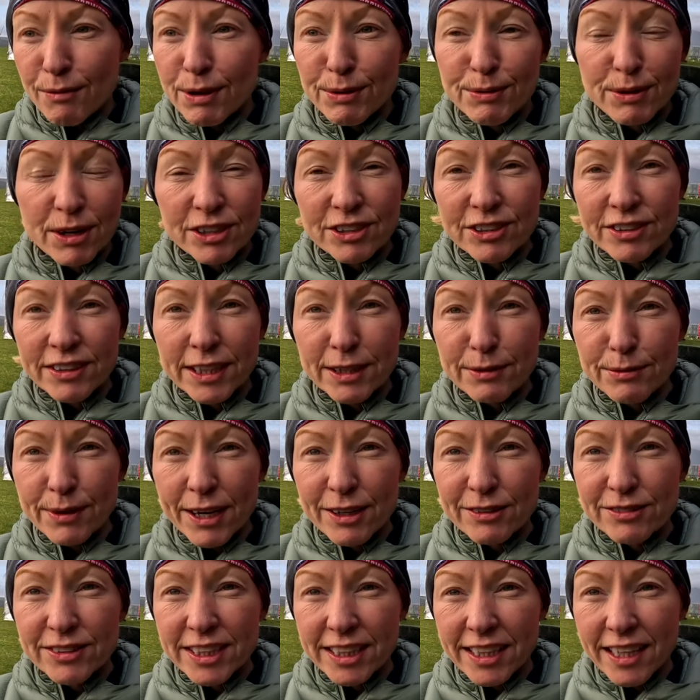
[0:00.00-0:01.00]
we worked really
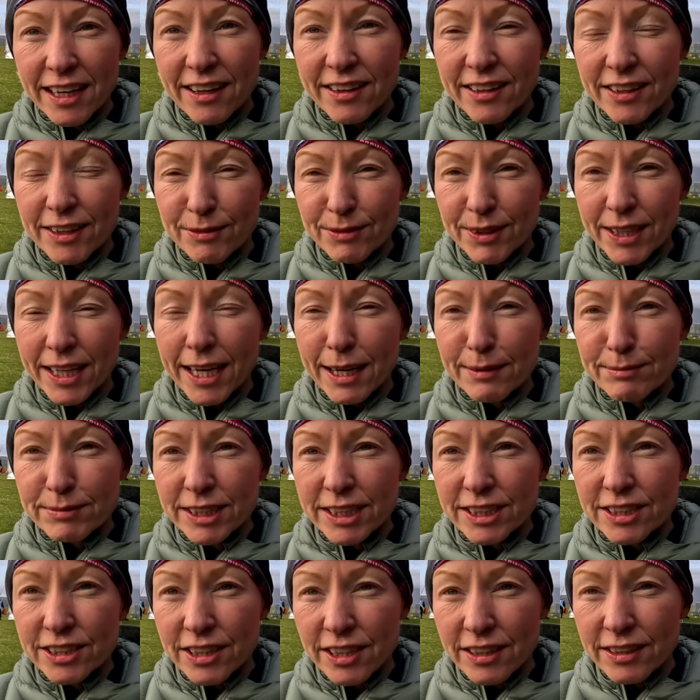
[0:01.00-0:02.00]
well together, and we
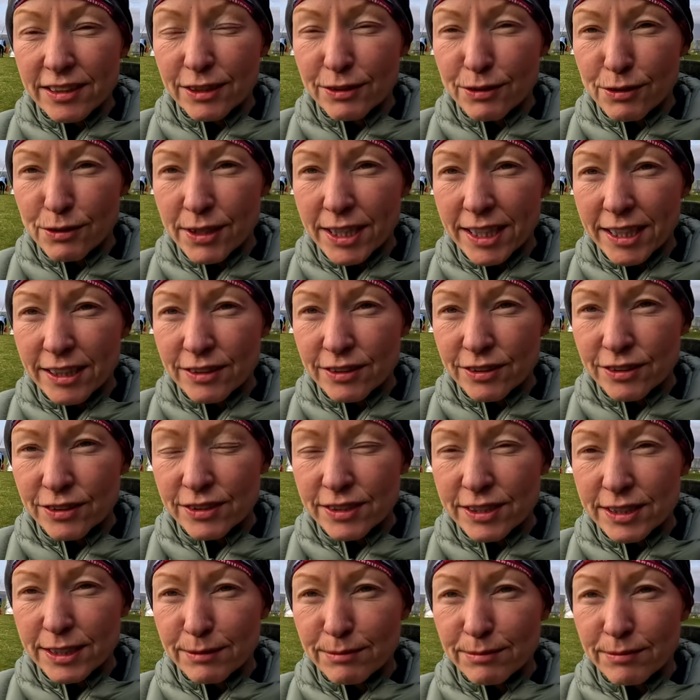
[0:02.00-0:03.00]
kept each other going
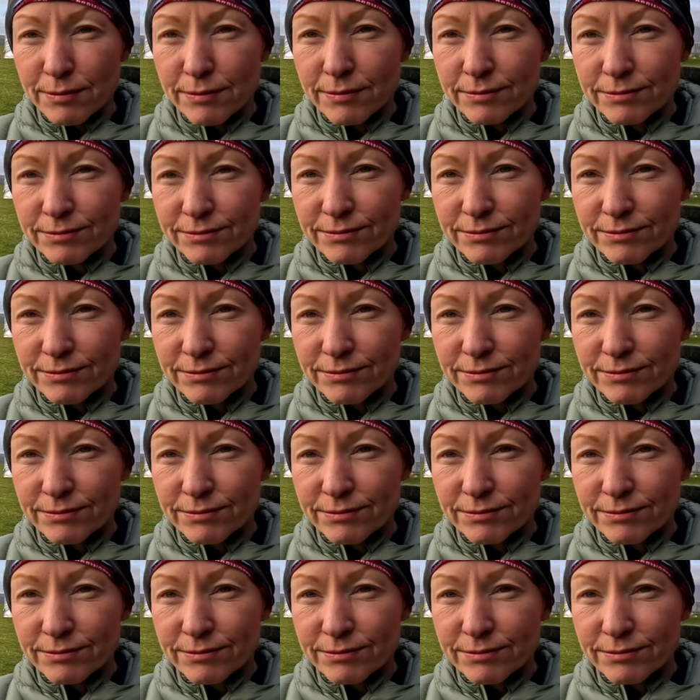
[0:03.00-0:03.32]
through some